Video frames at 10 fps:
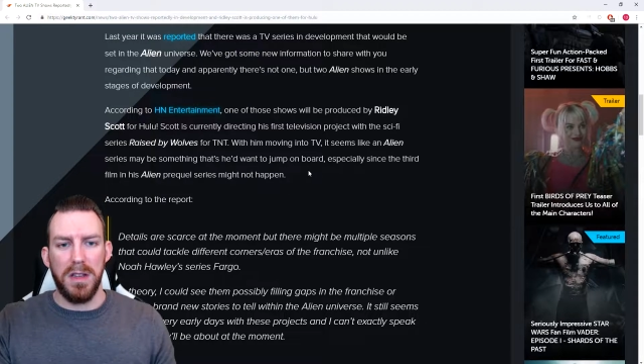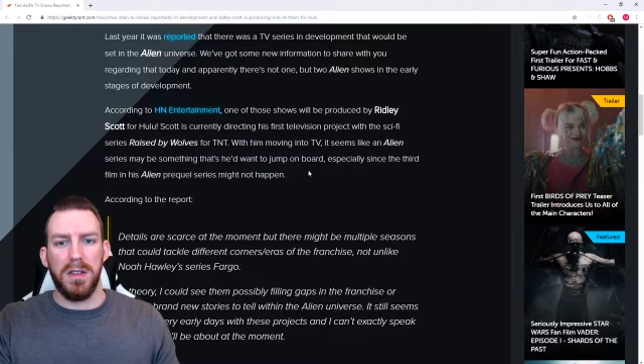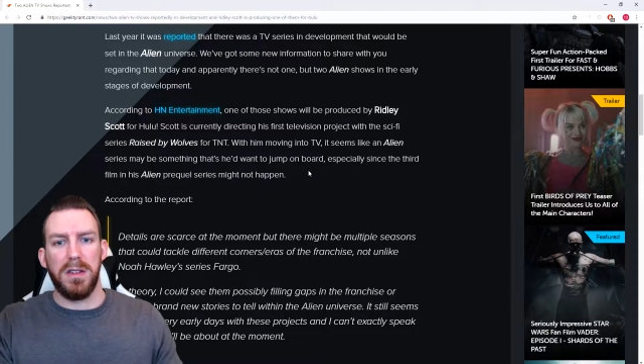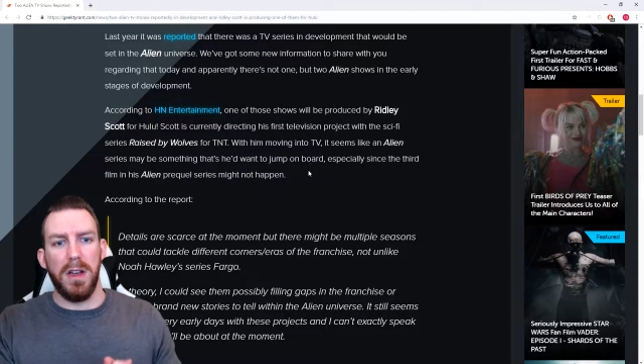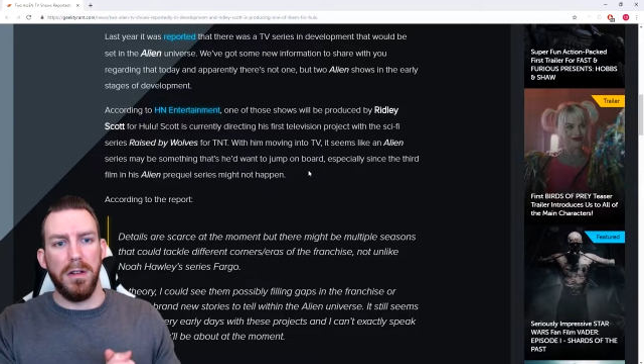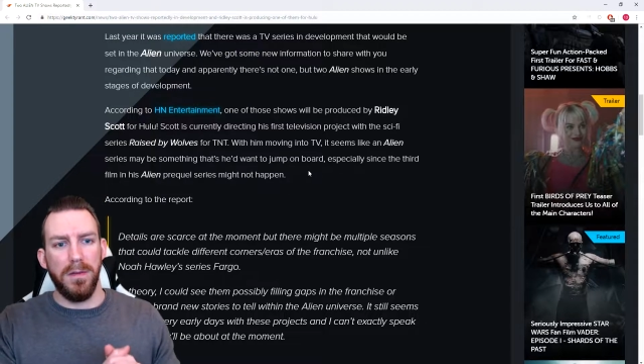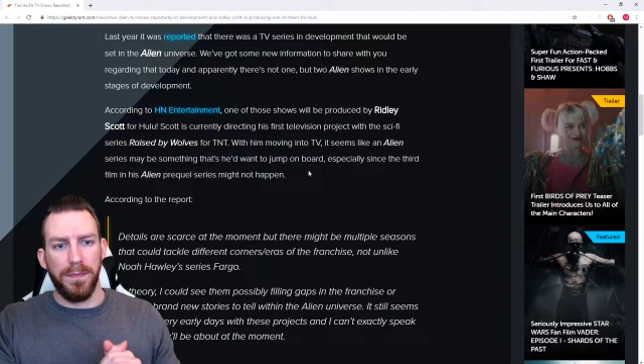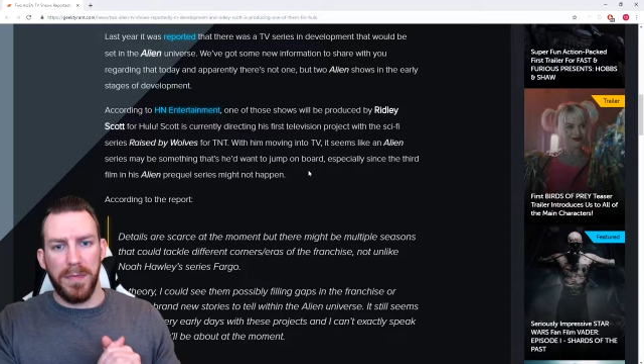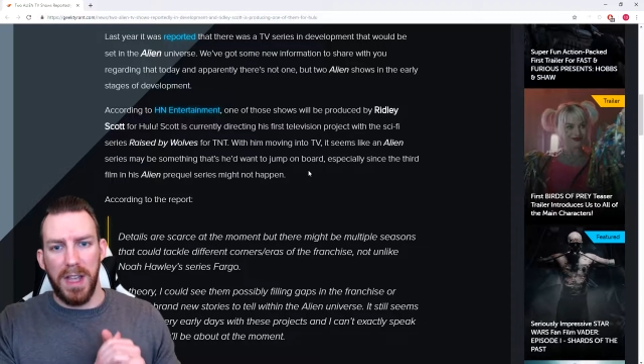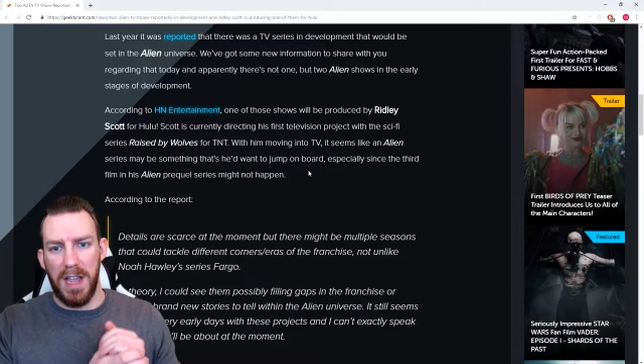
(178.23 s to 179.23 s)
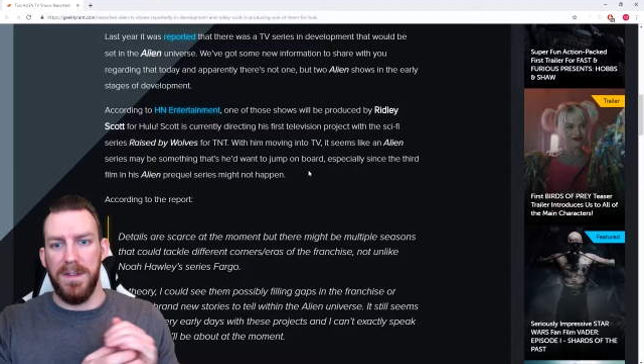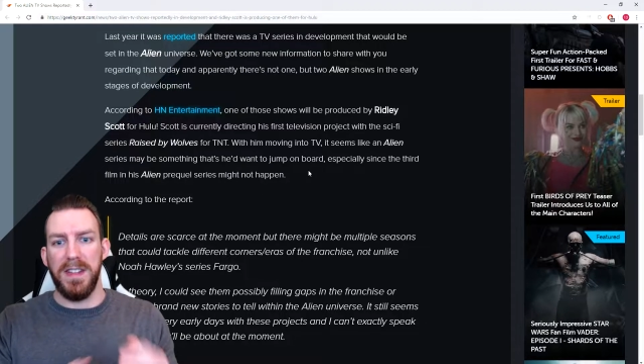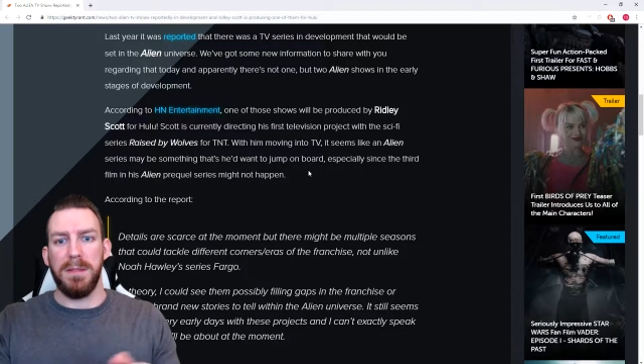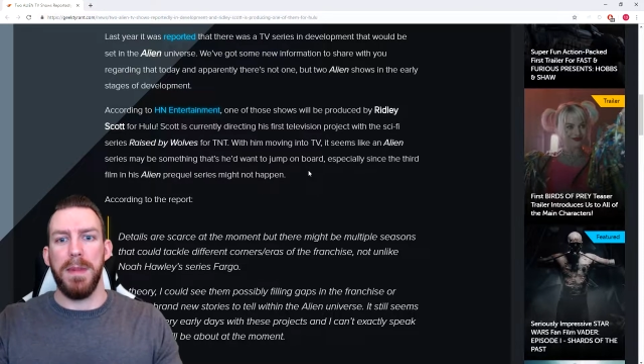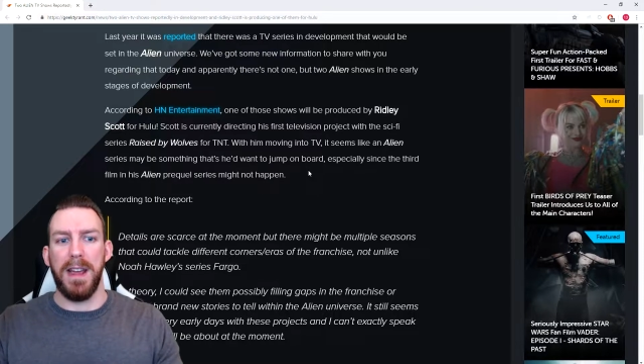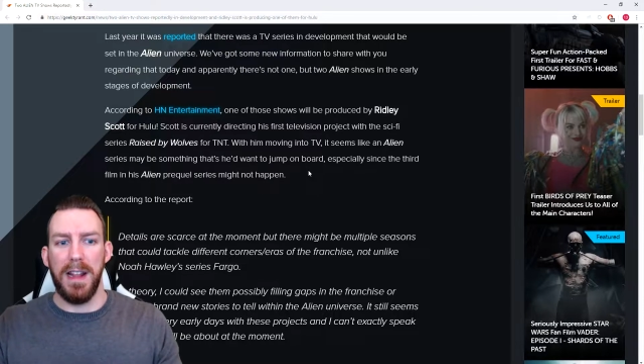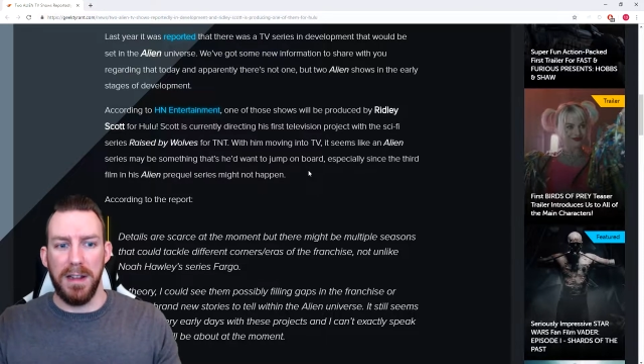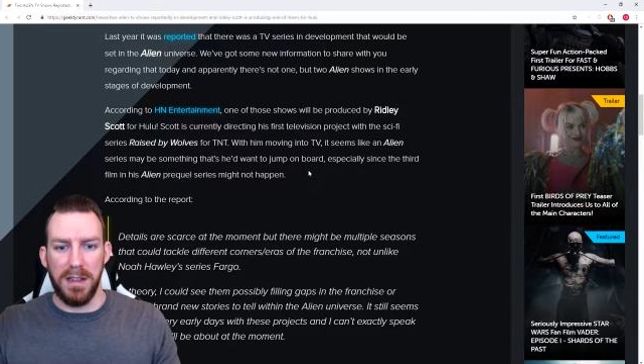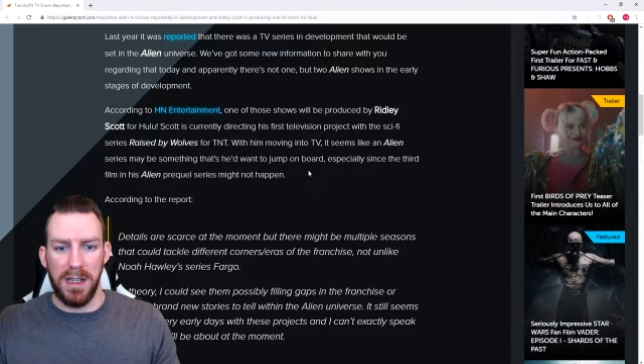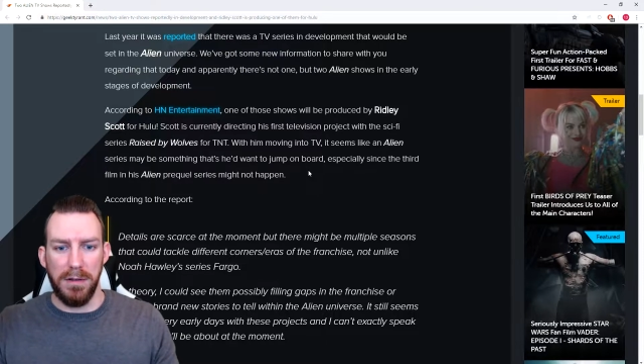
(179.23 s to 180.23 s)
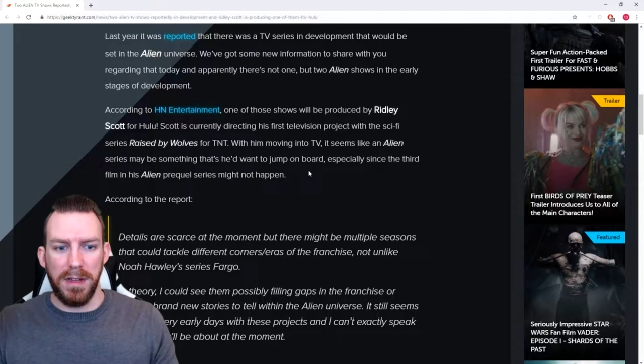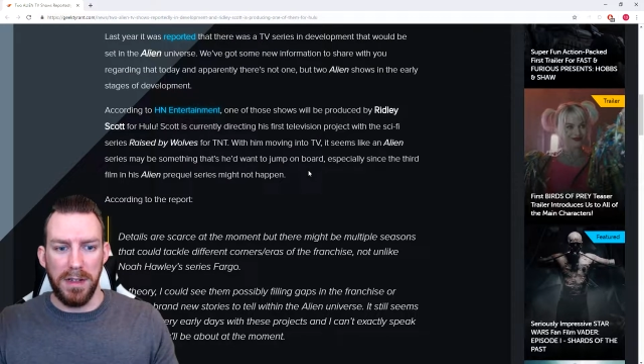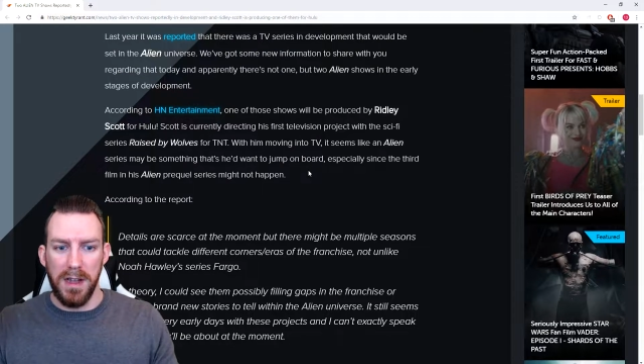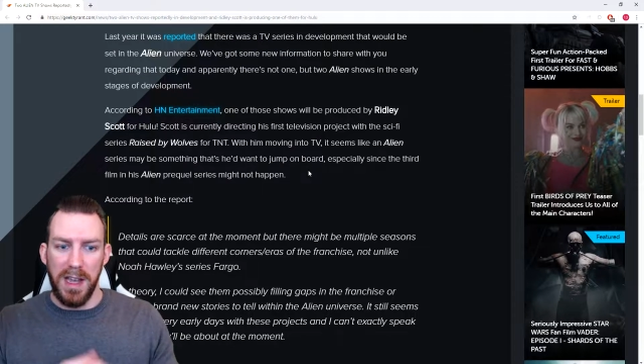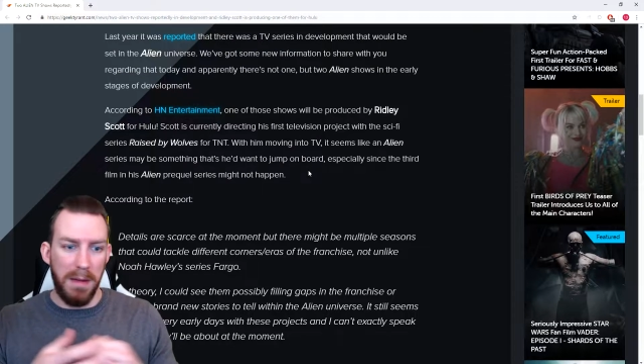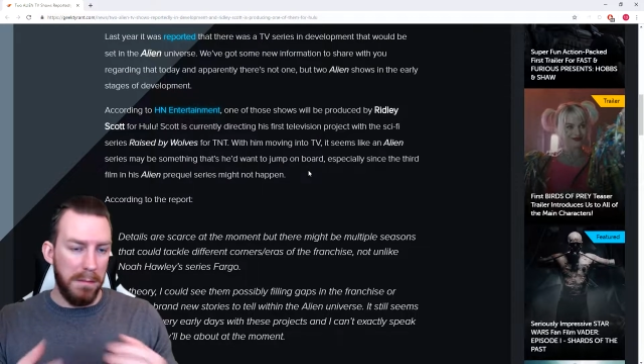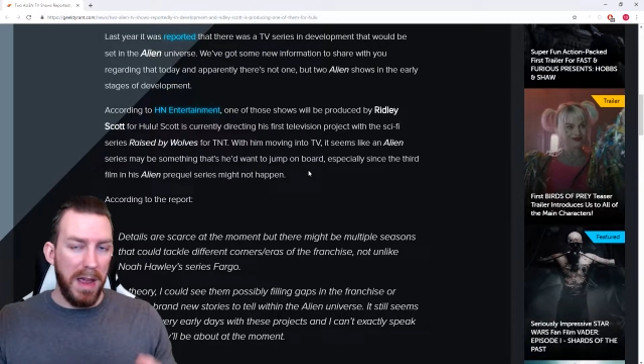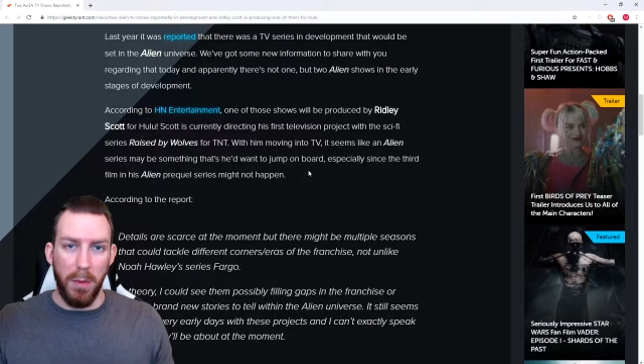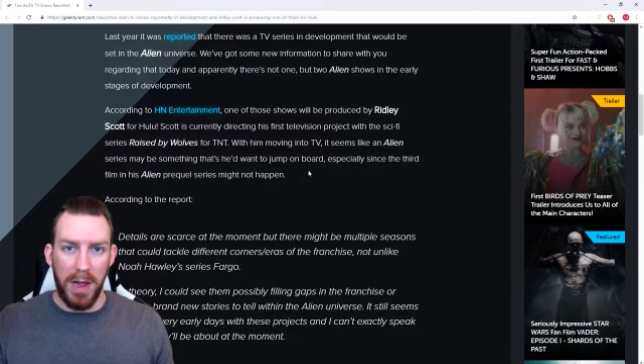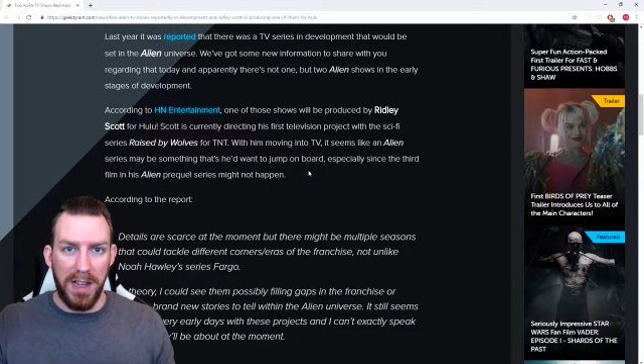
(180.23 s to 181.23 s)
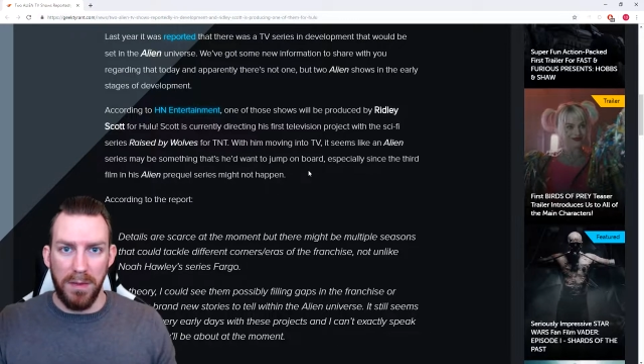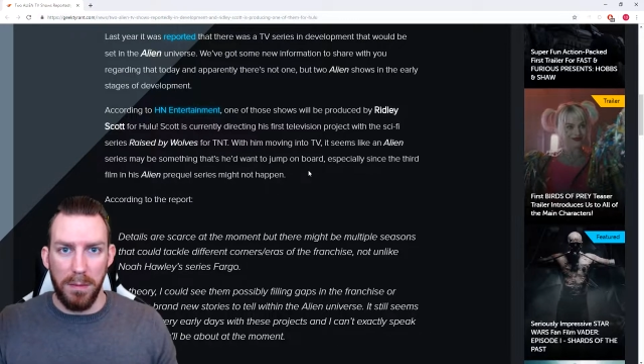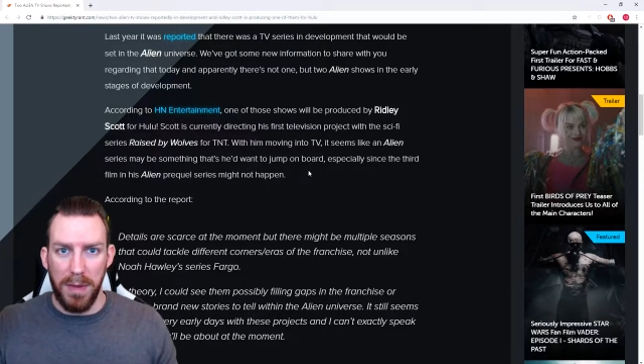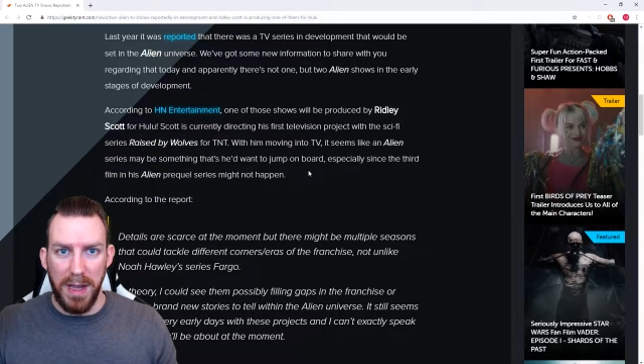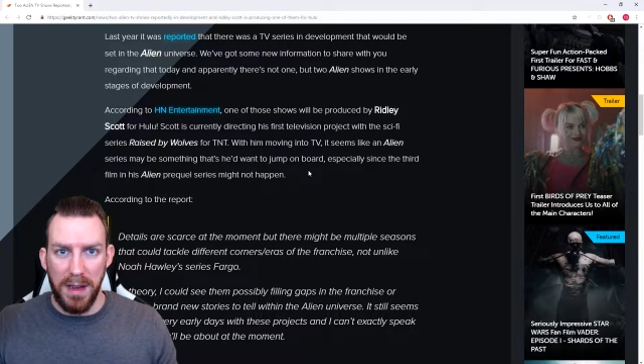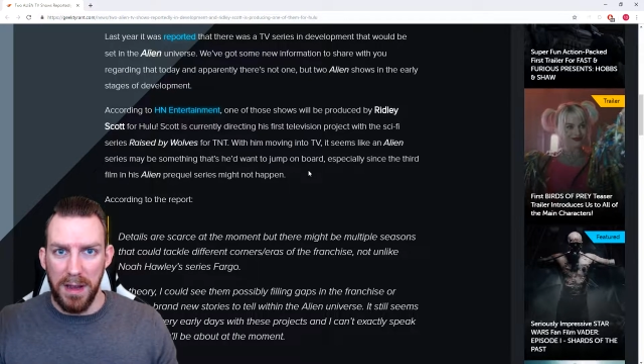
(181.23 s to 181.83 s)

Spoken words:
So if they did make an Alien series, it may well even be,